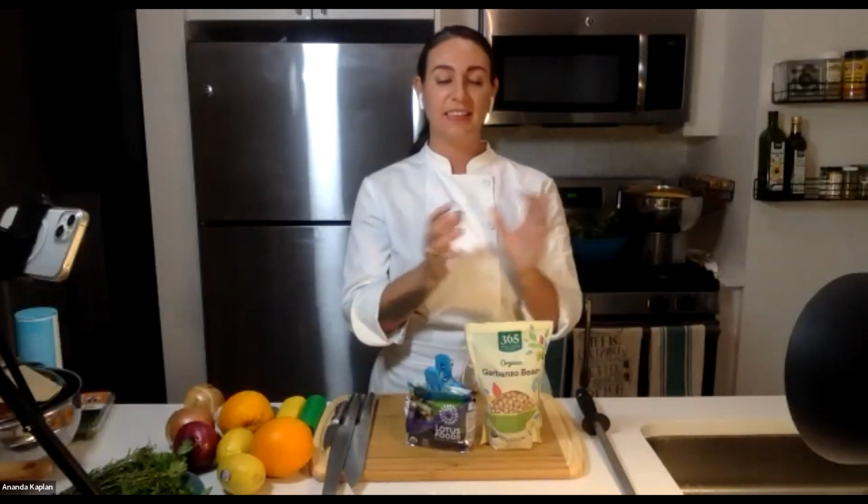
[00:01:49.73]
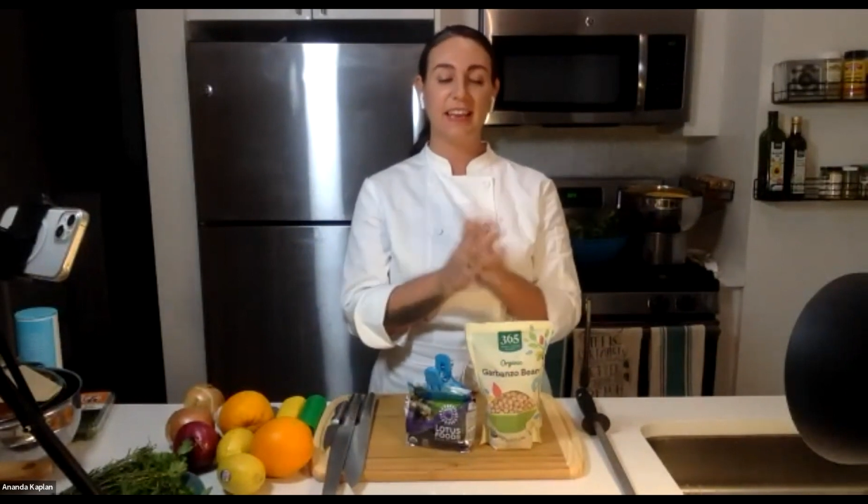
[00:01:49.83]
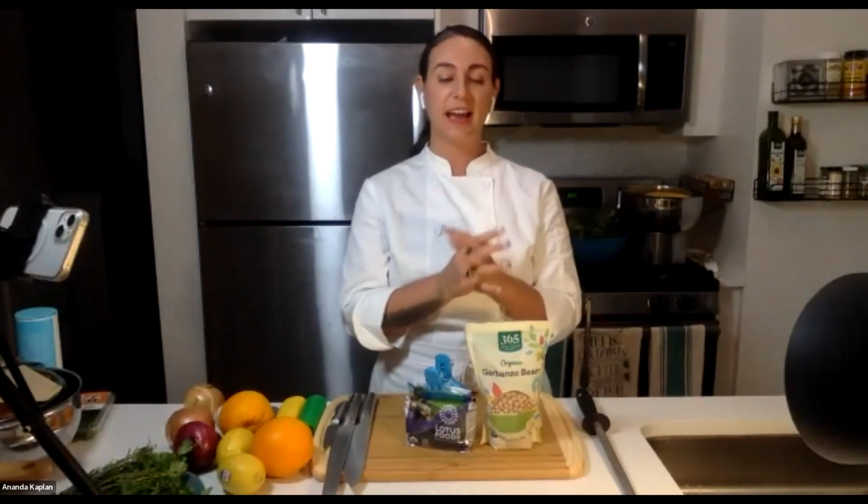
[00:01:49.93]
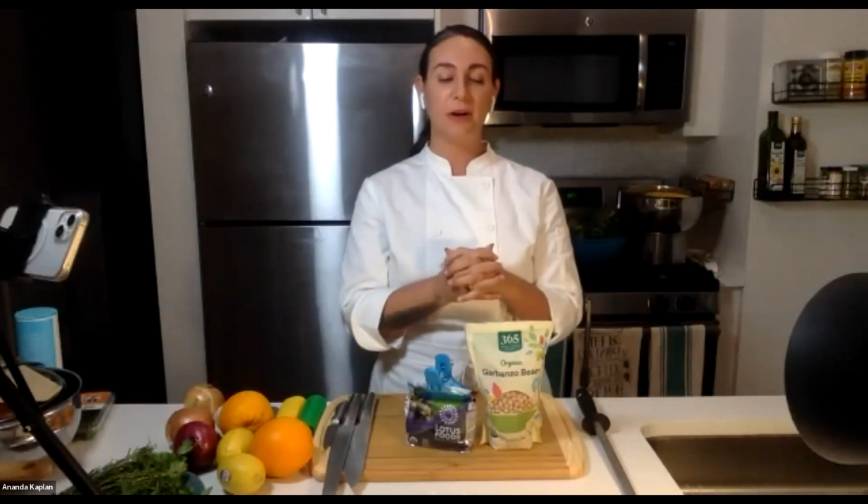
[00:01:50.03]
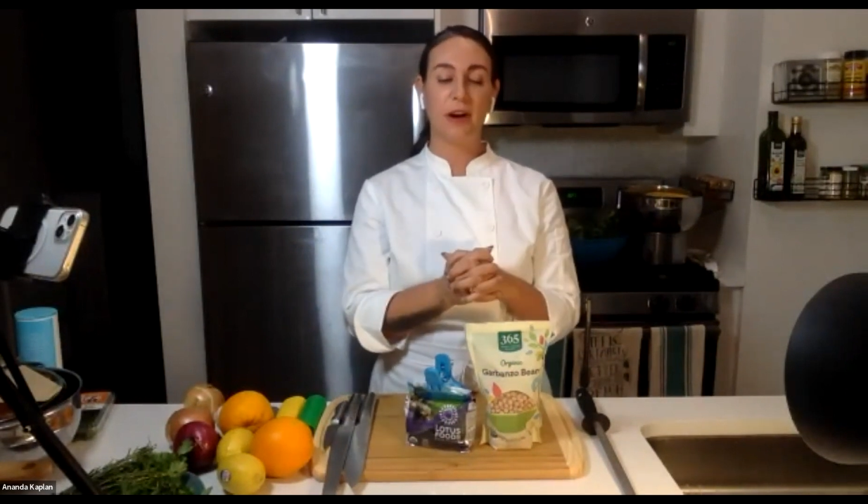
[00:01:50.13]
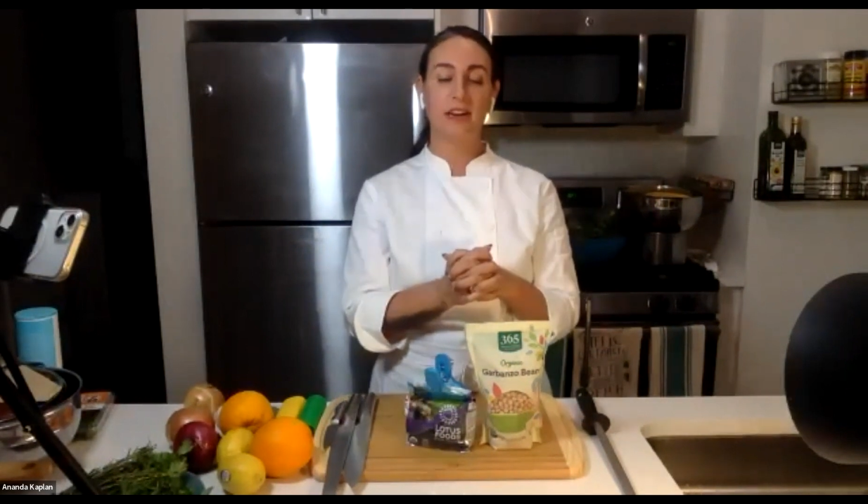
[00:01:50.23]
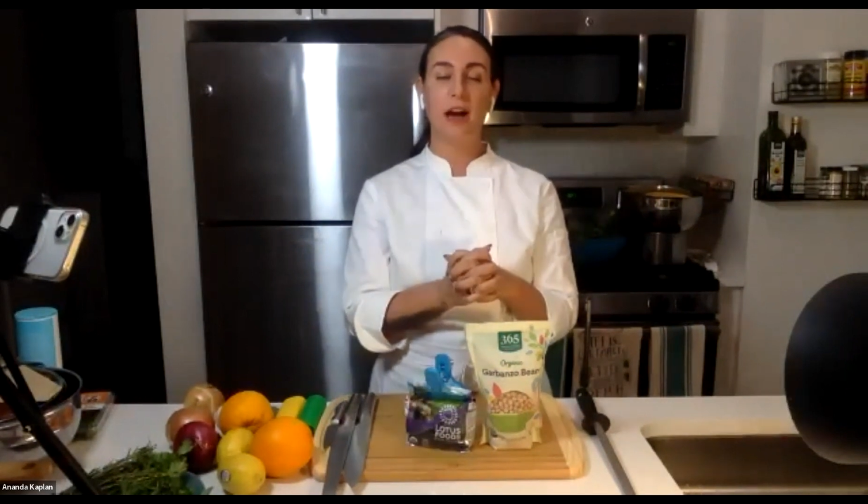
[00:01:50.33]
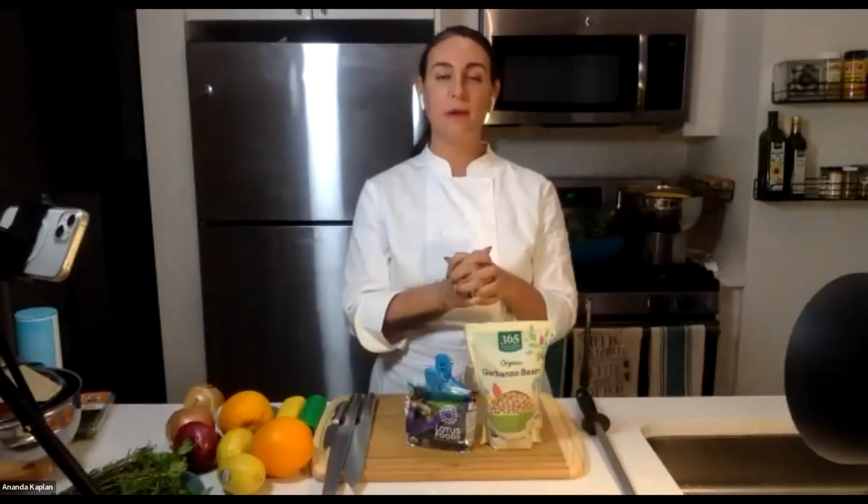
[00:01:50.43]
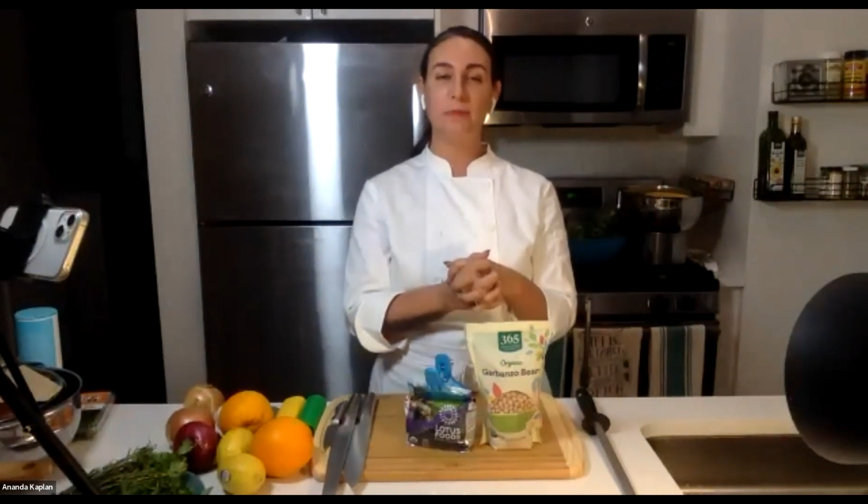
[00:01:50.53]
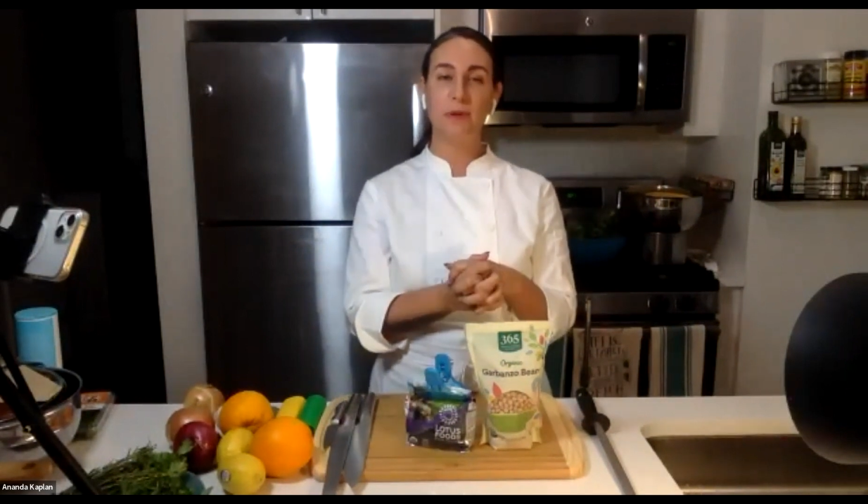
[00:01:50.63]
Now, a
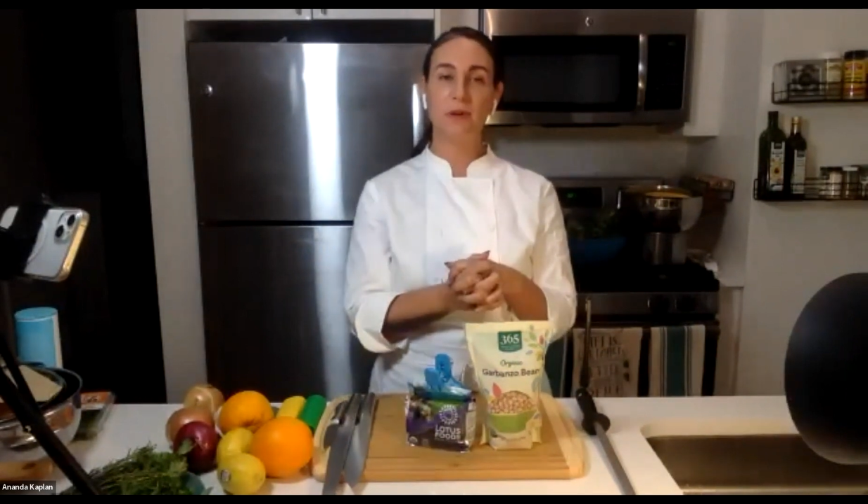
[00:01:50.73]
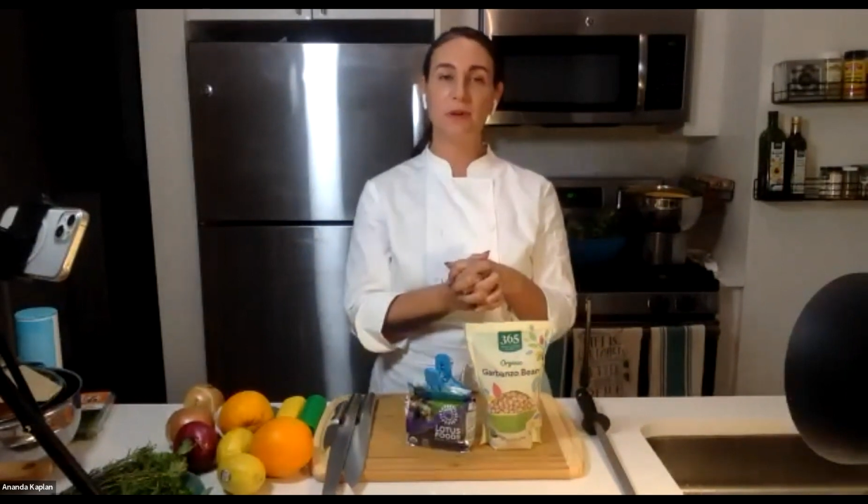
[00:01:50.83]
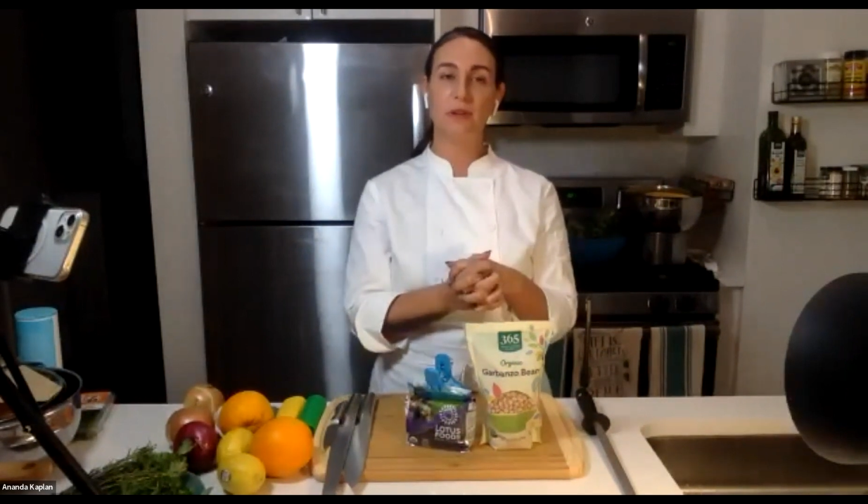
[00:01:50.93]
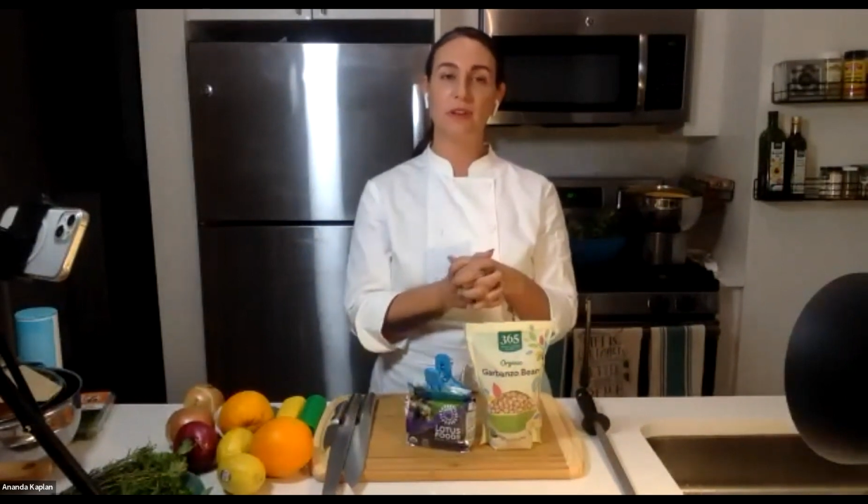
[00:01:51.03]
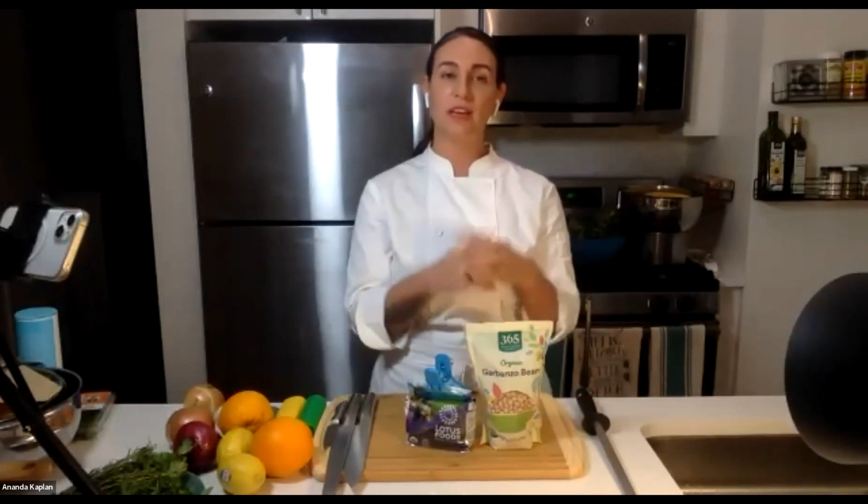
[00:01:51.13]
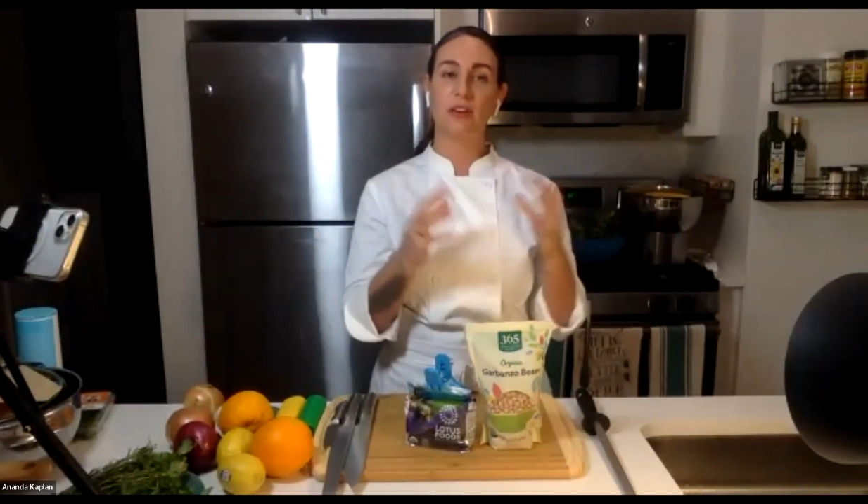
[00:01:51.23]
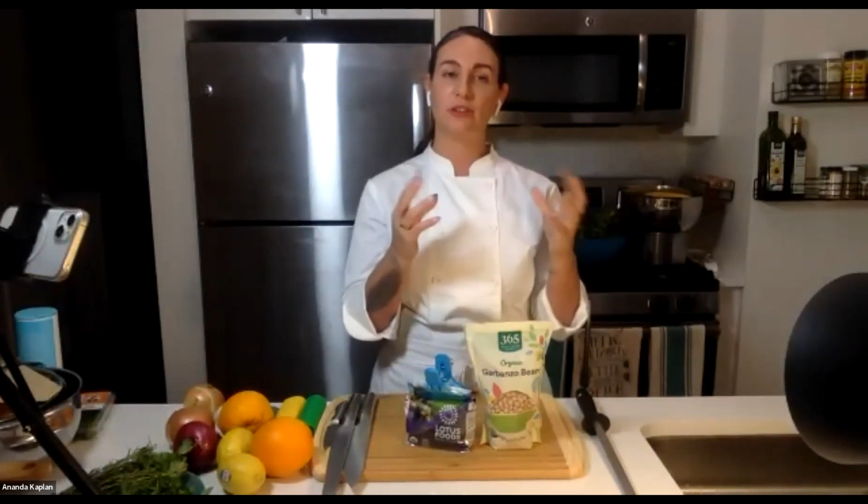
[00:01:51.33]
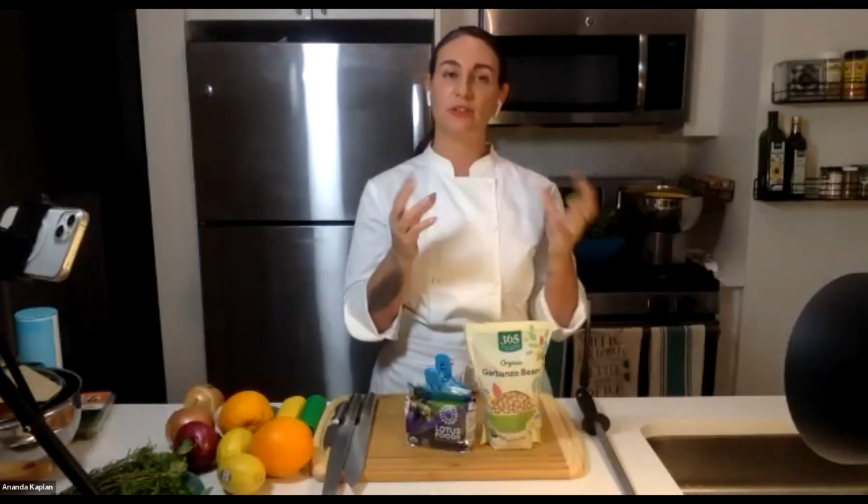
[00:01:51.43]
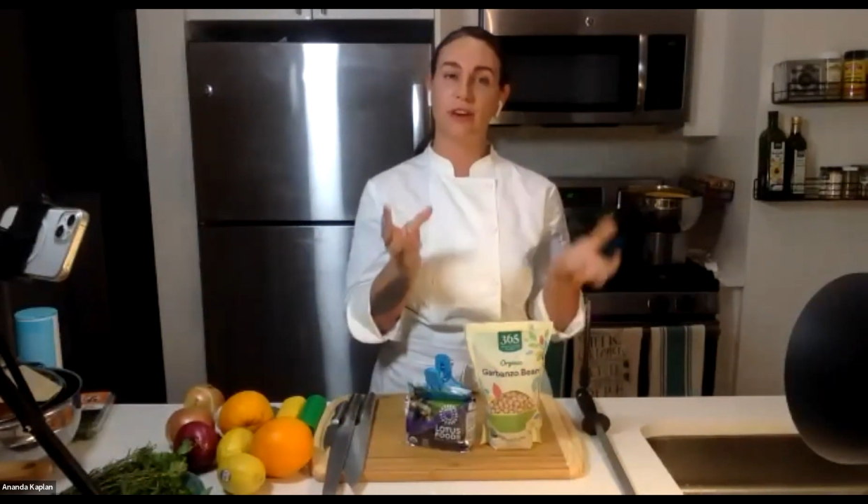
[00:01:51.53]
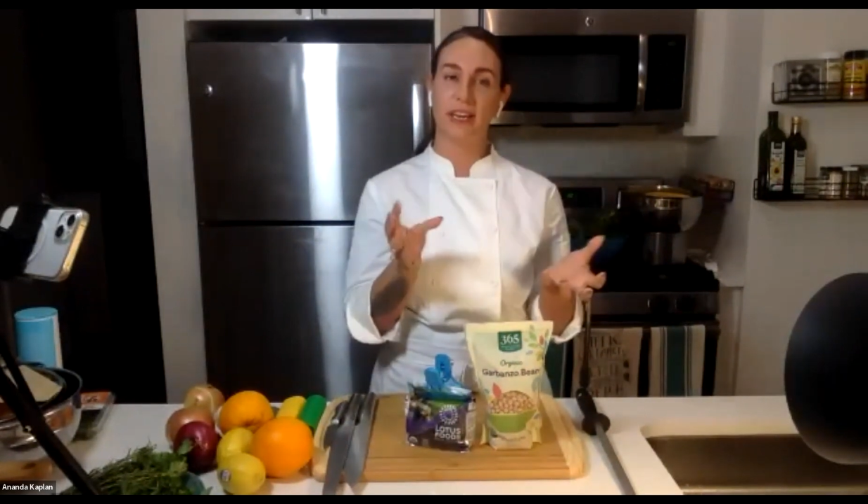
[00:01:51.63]
couple
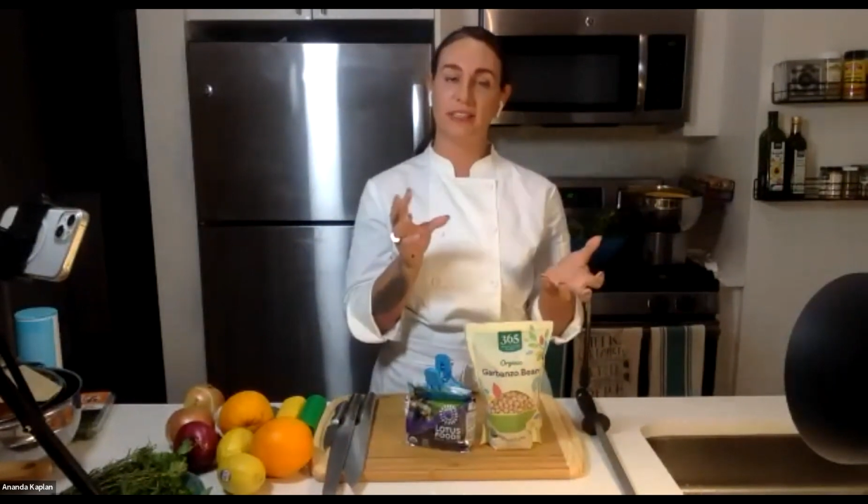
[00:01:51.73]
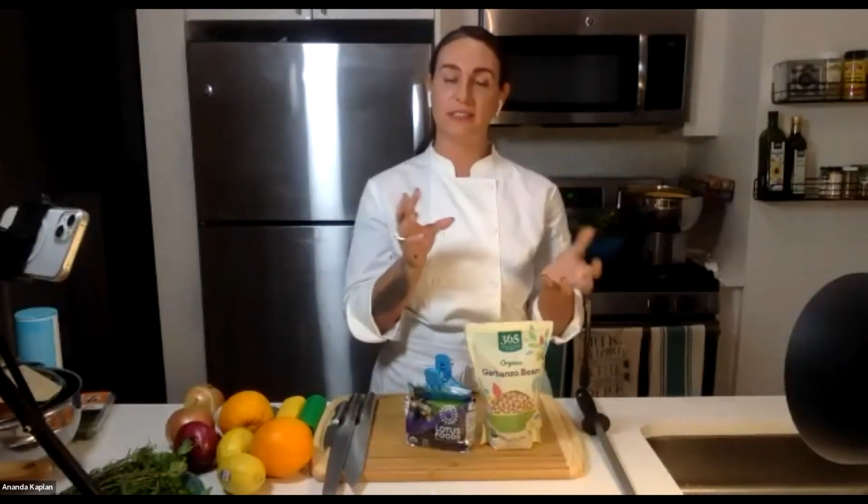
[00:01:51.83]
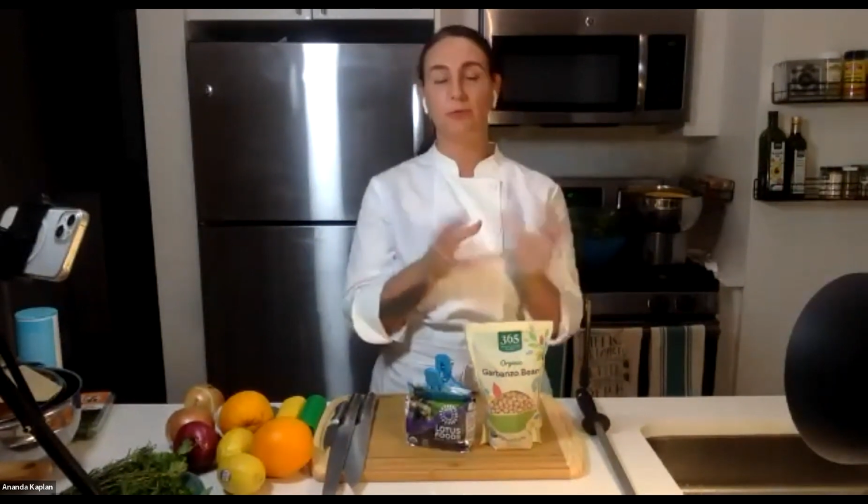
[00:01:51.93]
grains,